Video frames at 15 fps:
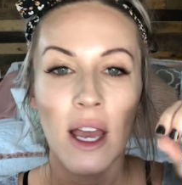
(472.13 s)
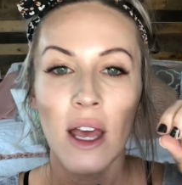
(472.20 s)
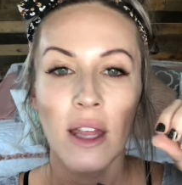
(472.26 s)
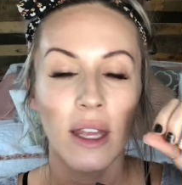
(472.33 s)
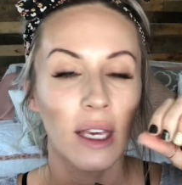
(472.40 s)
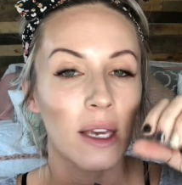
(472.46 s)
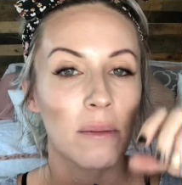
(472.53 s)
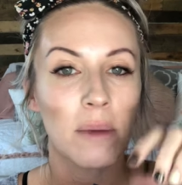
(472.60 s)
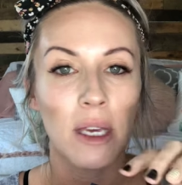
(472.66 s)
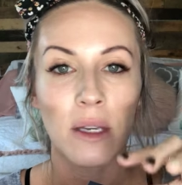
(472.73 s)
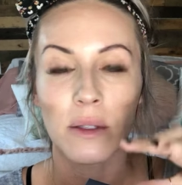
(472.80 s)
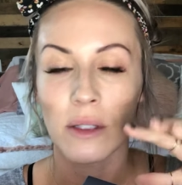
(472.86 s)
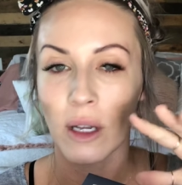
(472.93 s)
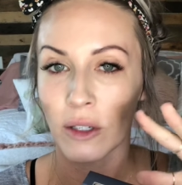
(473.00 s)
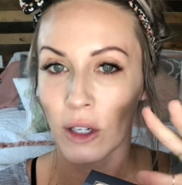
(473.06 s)
They can be
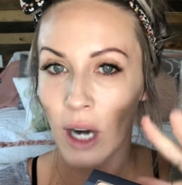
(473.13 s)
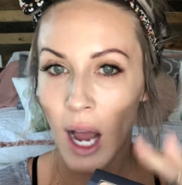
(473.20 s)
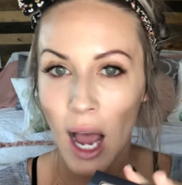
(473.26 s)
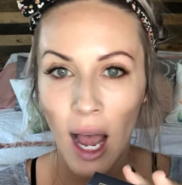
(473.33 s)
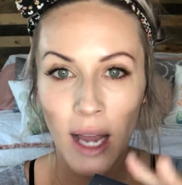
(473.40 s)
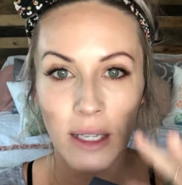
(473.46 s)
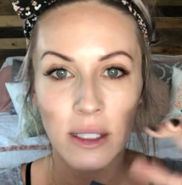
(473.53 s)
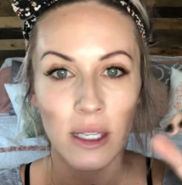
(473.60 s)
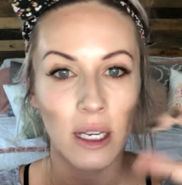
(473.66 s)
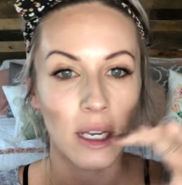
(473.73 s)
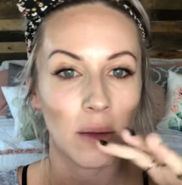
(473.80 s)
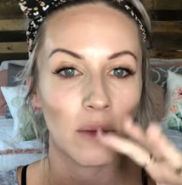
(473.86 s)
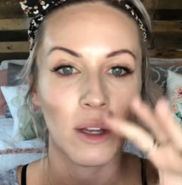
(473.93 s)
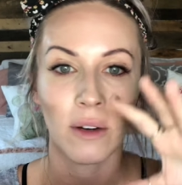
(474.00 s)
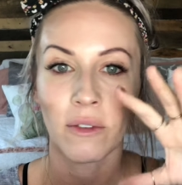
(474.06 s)
used on your eyes.
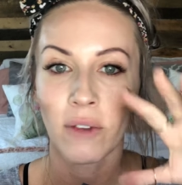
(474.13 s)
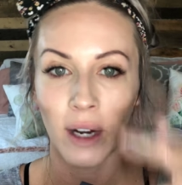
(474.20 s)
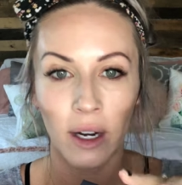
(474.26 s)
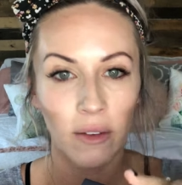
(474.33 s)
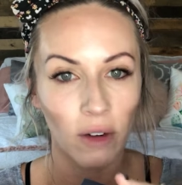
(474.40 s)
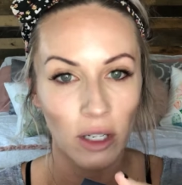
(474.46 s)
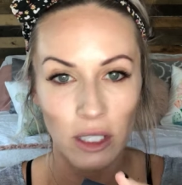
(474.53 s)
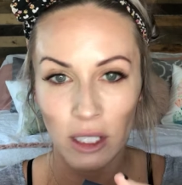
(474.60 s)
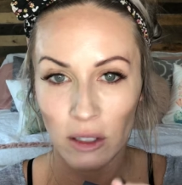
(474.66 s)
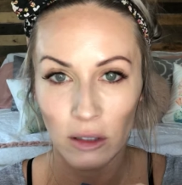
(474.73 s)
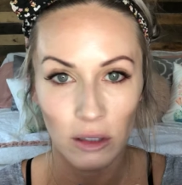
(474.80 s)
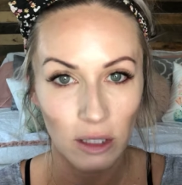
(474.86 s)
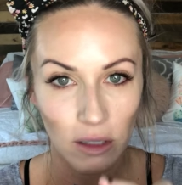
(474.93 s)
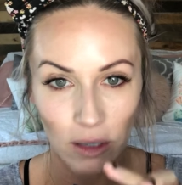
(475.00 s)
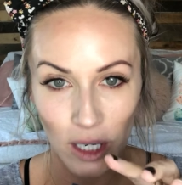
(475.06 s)
They're very versatile.
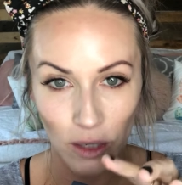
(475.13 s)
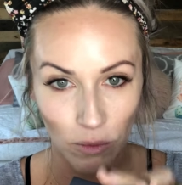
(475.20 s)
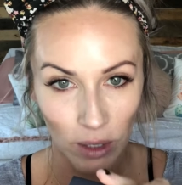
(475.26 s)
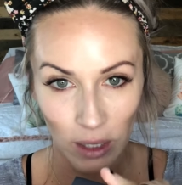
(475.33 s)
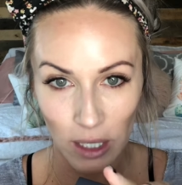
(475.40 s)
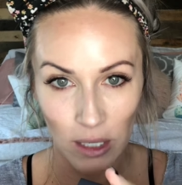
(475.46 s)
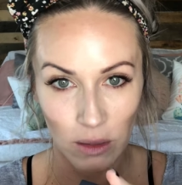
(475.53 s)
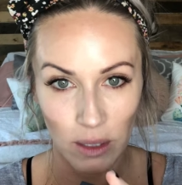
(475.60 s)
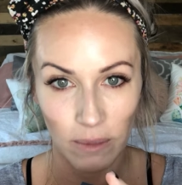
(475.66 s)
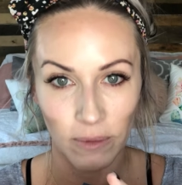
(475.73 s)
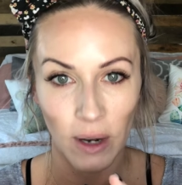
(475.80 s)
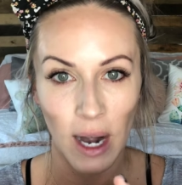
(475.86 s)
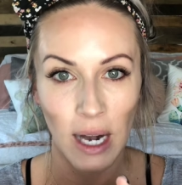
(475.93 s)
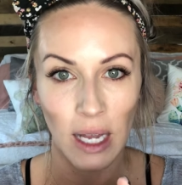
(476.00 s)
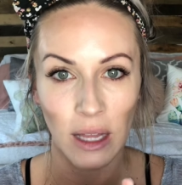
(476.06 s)
You can really use them for
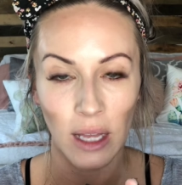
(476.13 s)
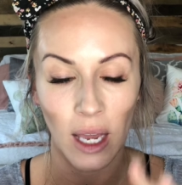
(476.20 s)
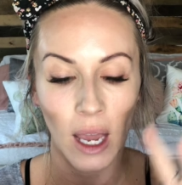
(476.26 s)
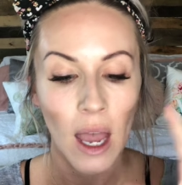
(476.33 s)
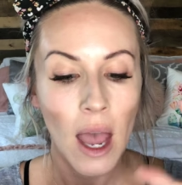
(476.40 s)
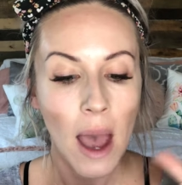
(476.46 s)
anything.